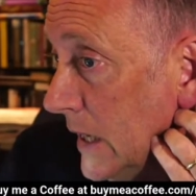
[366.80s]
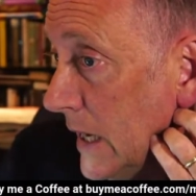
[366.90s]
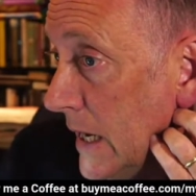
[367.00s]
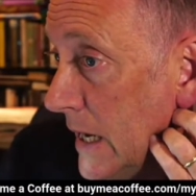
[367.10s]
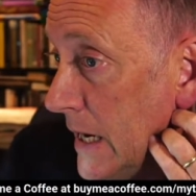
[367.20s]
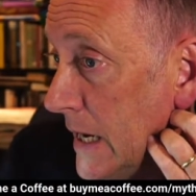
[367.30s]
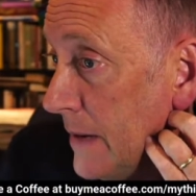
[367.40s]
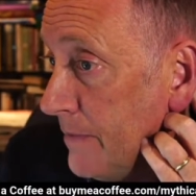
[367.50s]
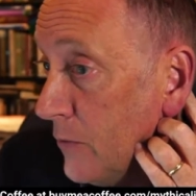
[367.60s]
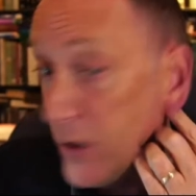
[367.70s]
uh,
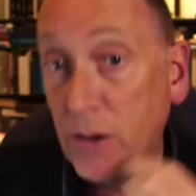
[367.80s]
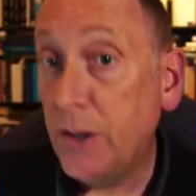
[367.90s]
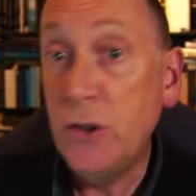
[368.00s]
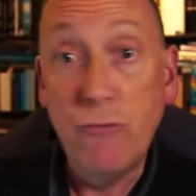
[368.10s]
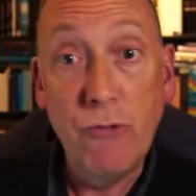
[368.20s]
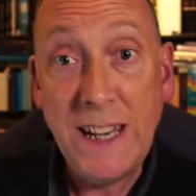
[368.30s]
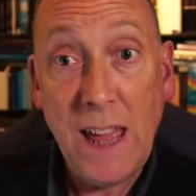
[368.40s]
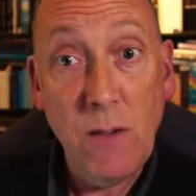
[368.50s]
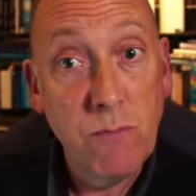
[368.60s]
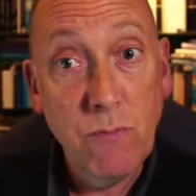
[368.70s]
which I'm going to do right
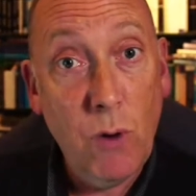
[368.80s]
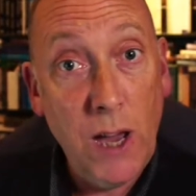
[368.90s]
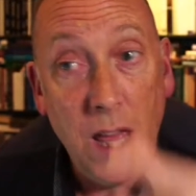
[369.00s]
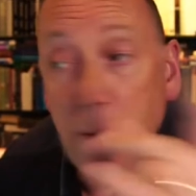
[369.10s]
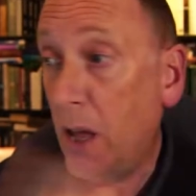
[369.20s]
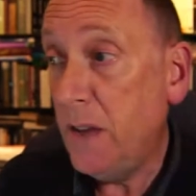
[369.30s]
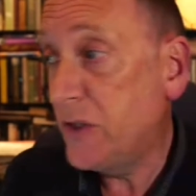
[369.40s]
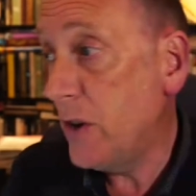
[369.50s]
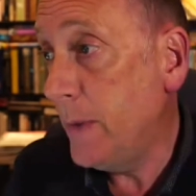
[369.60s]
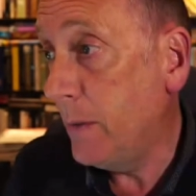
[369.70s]
now while I'm live
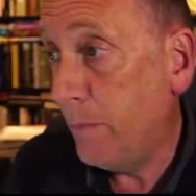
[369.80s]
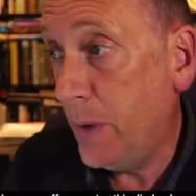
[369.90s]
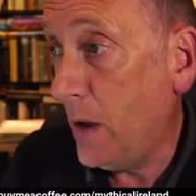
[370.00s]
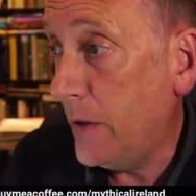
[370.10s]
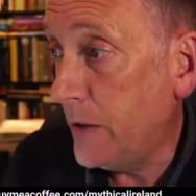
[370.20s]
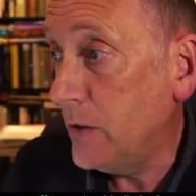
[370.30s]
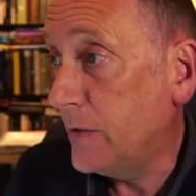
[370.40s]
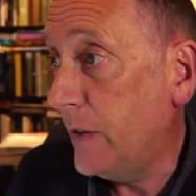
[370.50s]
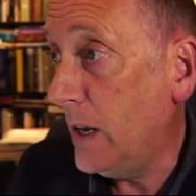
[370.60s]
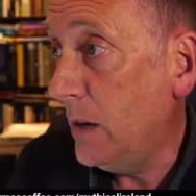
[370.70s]
streaming because I just
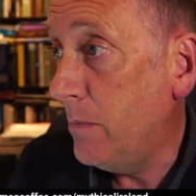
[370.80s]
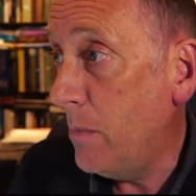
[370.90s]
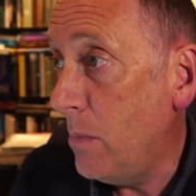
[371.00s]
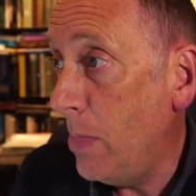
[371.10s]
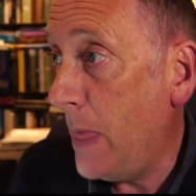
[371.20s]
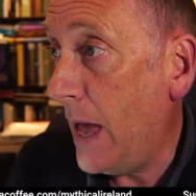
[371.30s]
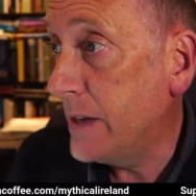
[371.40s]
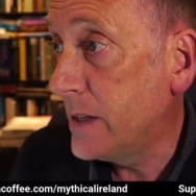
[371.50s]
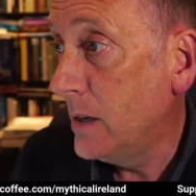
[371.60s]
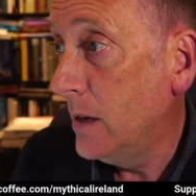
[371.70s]
feel that
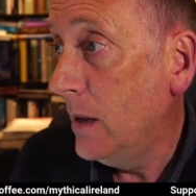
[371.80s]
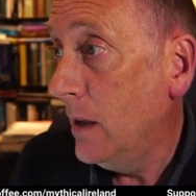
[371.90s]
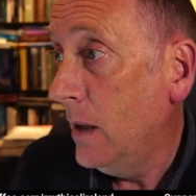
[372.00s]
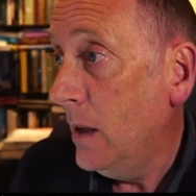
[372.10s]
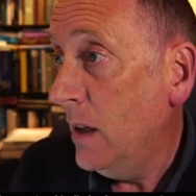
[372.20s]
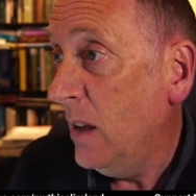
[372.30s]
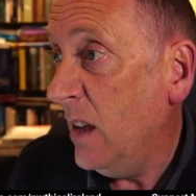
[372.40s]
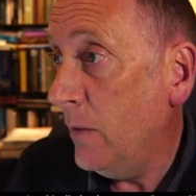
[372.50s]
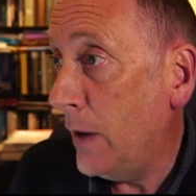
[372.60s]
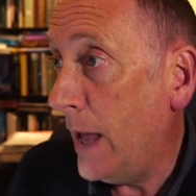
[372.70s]

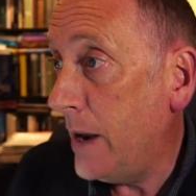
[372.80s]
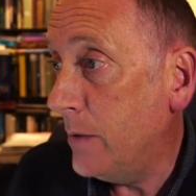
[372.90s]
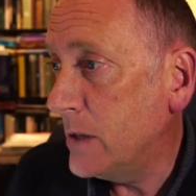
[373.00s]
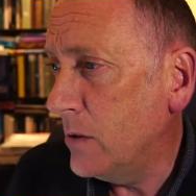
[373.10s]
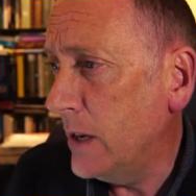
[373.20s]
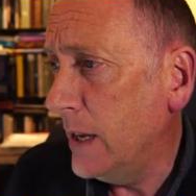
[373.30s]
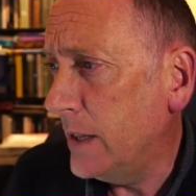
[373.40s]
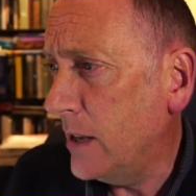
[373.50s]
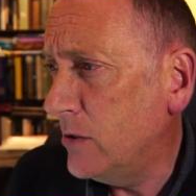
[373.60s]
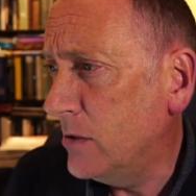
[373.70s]
if Alana was looking at
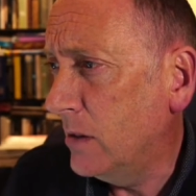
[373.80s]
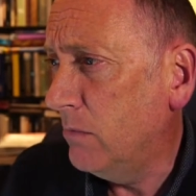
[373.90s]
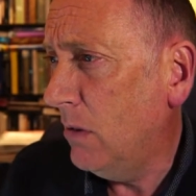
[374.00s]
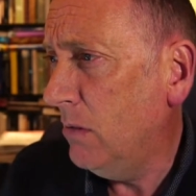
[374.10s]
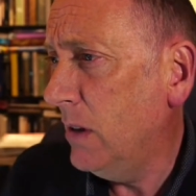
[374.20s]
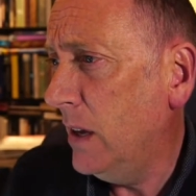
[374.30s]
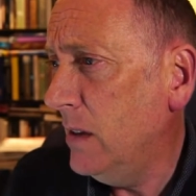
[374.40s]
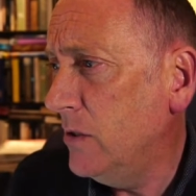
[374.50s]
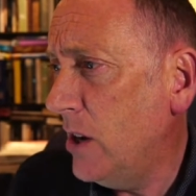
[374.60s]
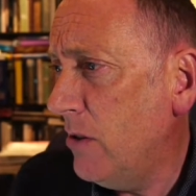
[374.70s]
that, she's like, okay,
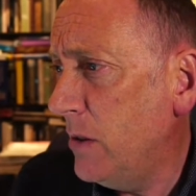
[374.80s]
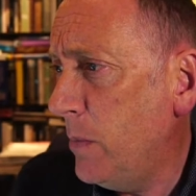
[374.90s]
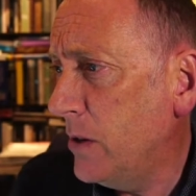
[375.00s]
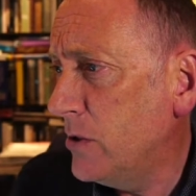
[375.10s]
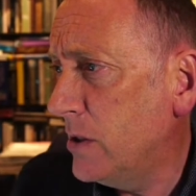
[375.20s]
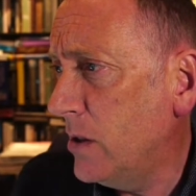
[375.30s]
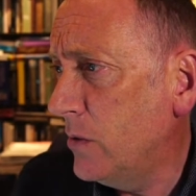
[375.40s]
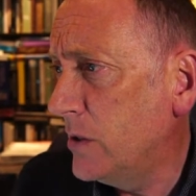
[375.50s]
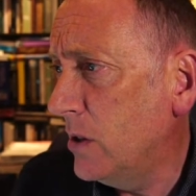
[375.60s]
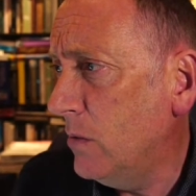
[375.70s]
he's sharing the pictures of
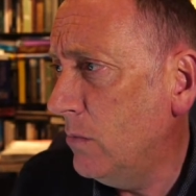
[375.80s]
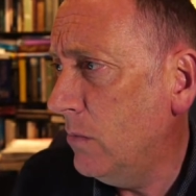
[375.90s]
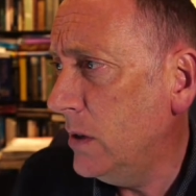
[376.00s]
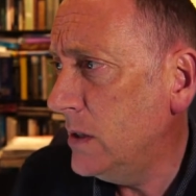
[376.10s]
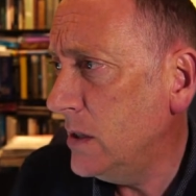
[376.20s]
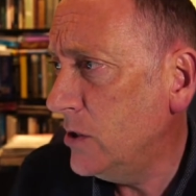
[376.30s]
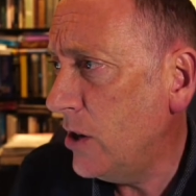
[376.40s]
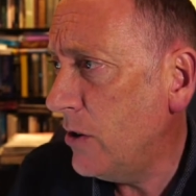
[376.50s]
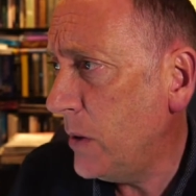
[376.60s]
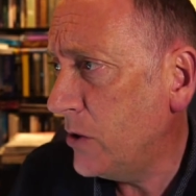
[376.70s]
those two. Why isn't he
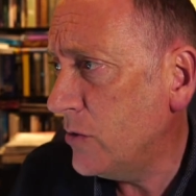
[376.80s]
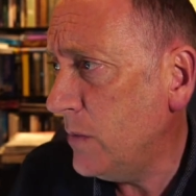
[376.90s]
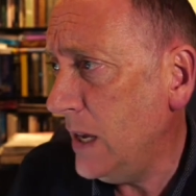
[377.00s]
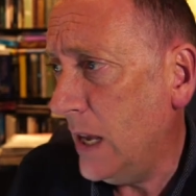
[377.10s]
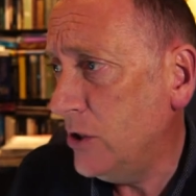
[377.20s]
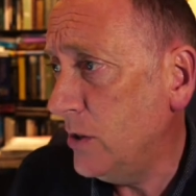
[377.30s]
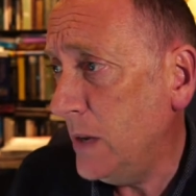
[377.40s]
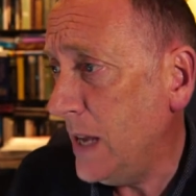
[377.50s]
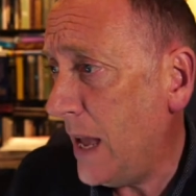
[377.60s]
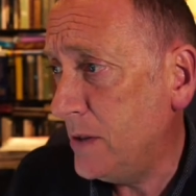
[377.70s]
sharing a picture of me? And she'd be
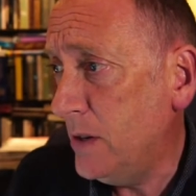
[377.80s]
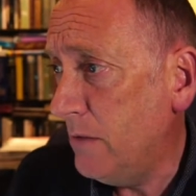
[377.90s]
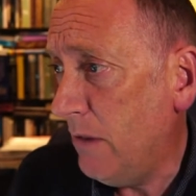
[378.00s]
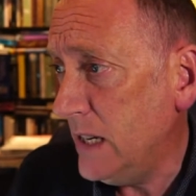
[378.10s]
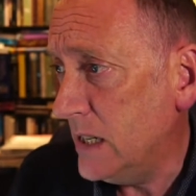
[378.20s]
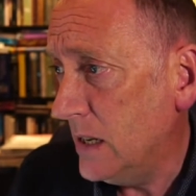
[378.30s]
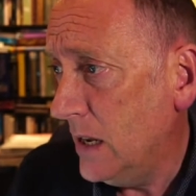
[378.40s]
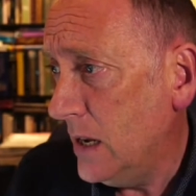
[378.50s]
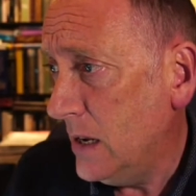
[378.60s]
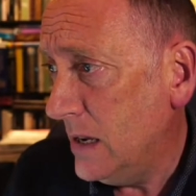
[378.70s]
absolutely right
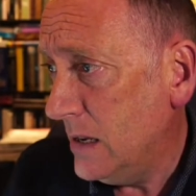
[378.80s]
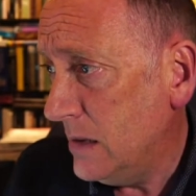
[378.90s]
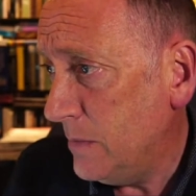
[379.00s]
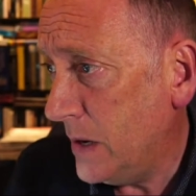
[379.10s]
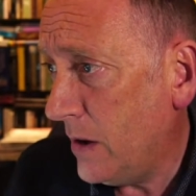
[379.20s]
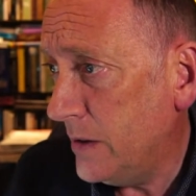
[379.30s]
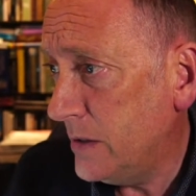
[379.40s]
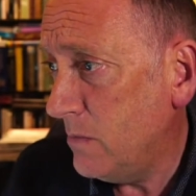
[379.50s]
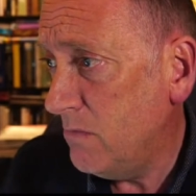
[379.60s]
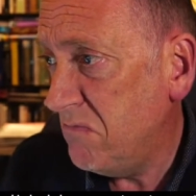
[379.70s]

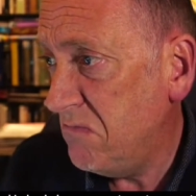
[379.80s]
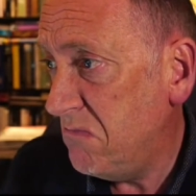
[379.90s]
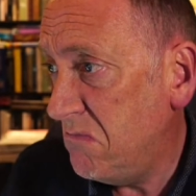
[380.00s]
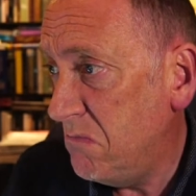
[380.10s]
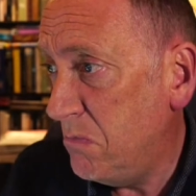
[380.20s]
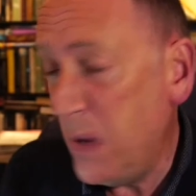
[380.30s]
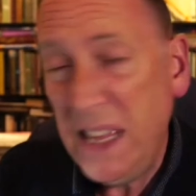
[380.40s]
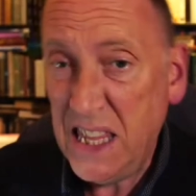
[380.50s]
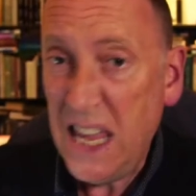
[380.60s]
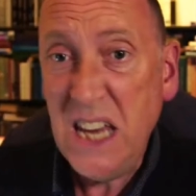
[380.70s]
because being
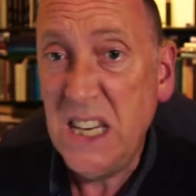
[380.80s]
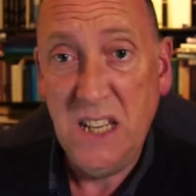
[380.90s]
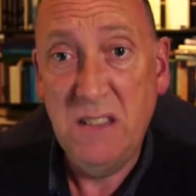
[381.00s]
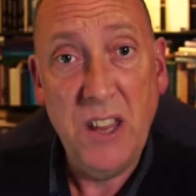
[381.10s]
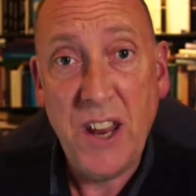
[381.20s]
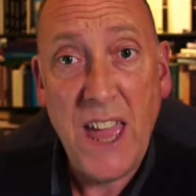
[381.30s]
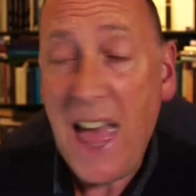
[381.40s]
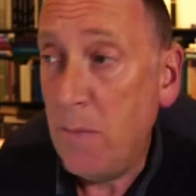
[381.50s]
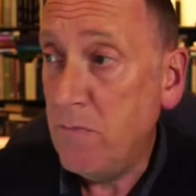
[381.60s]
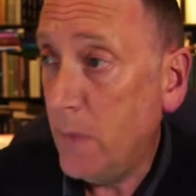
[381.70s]
the idiot that I
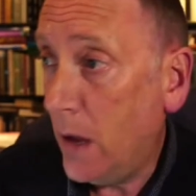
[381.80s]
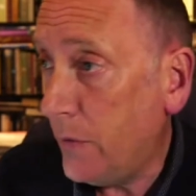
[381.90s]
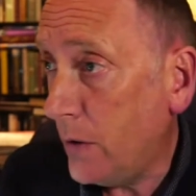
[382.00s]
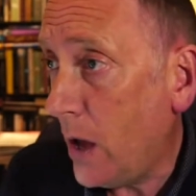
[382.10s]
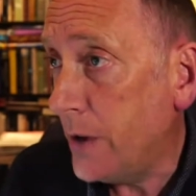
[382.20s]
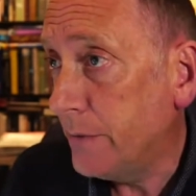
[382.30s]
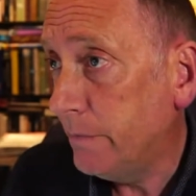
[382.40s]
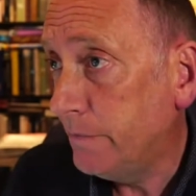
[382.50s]
am, I forgot.